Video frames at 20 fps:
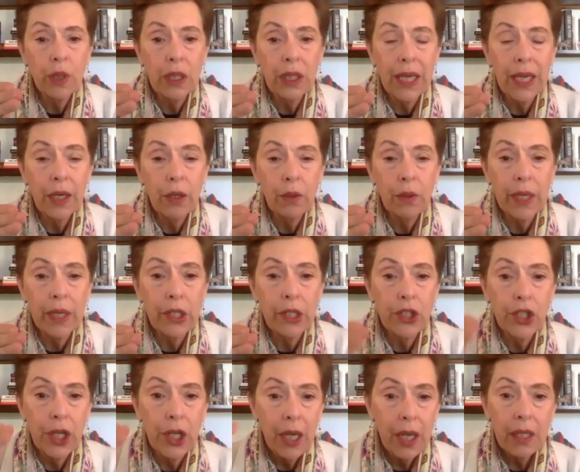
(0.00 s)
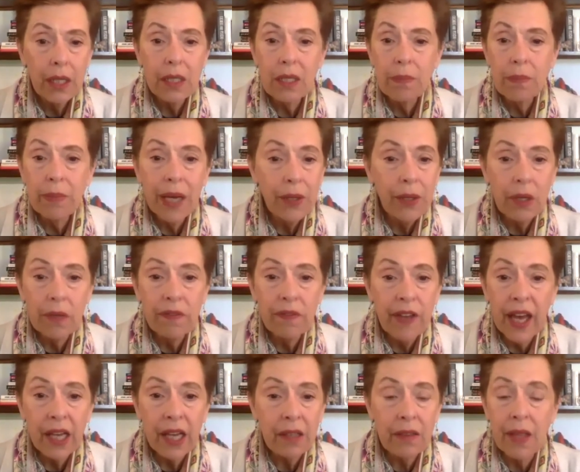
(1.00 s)
outrage is about the
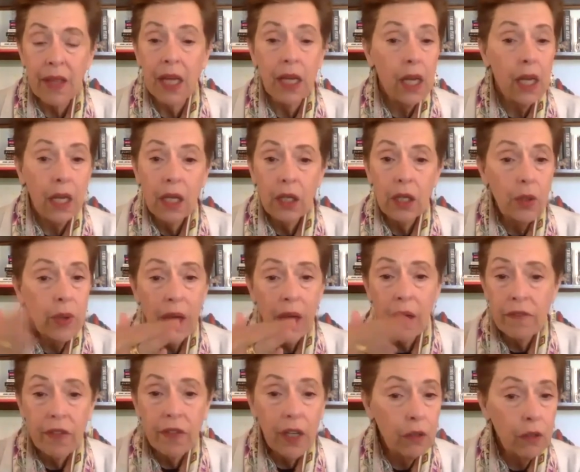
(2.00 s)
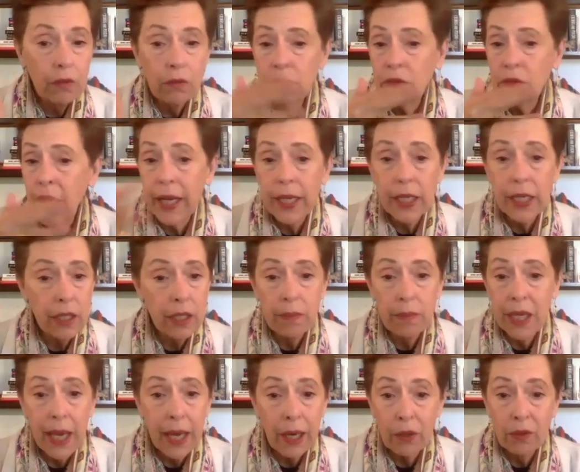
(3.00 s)
fact that you have no right to
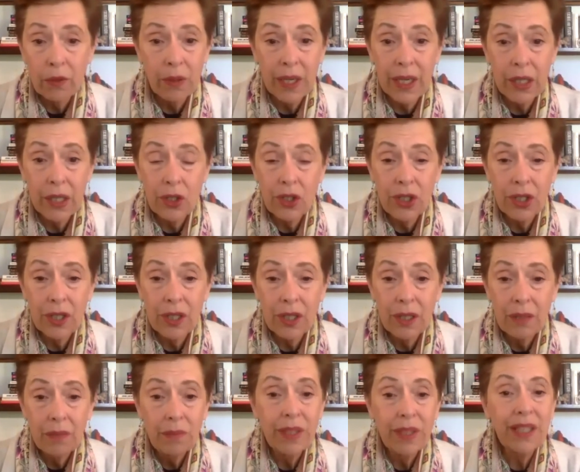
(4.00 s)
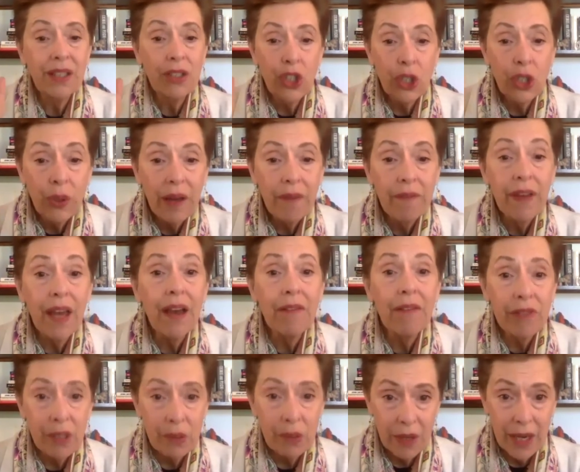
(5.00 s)
be outraged, because you have
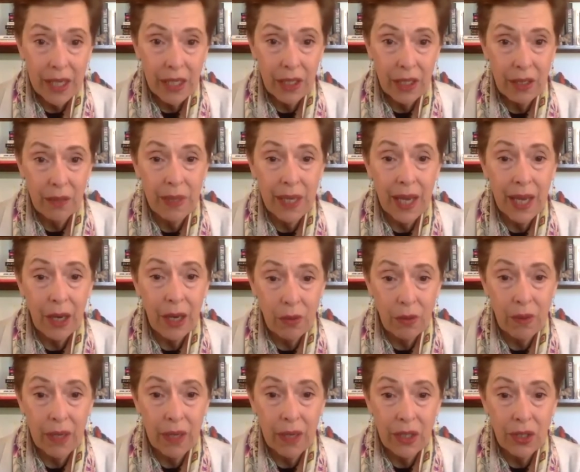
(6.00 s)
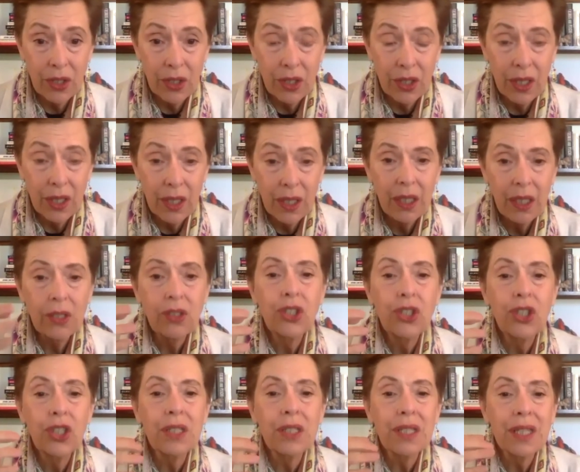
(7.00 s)
every right to be outraged. It's
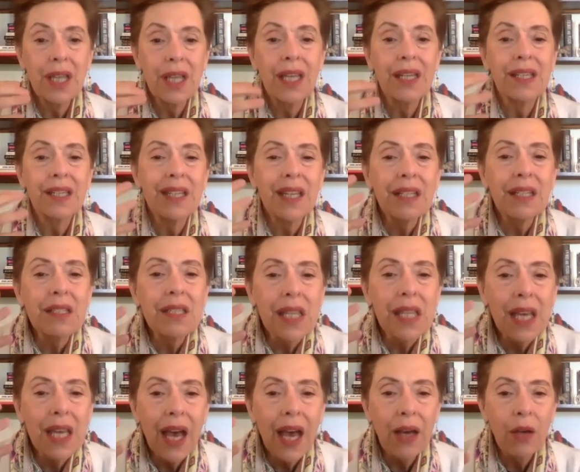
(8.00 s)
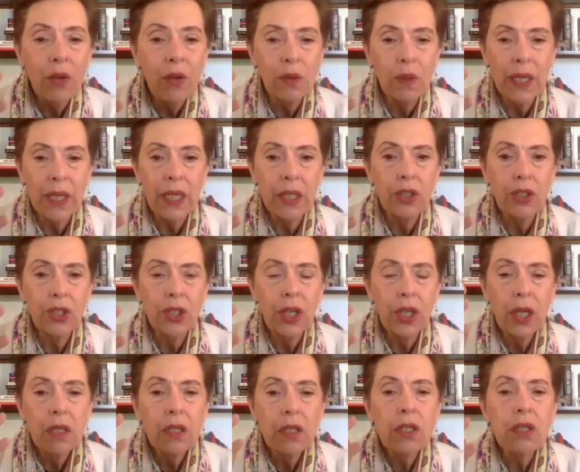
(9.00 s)
just that, does the outrage
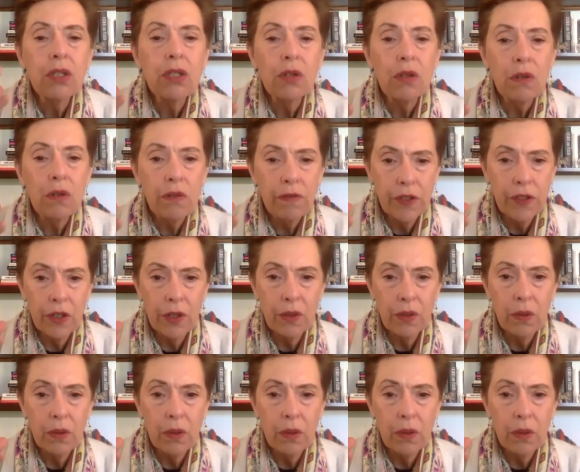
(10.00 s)
serve you?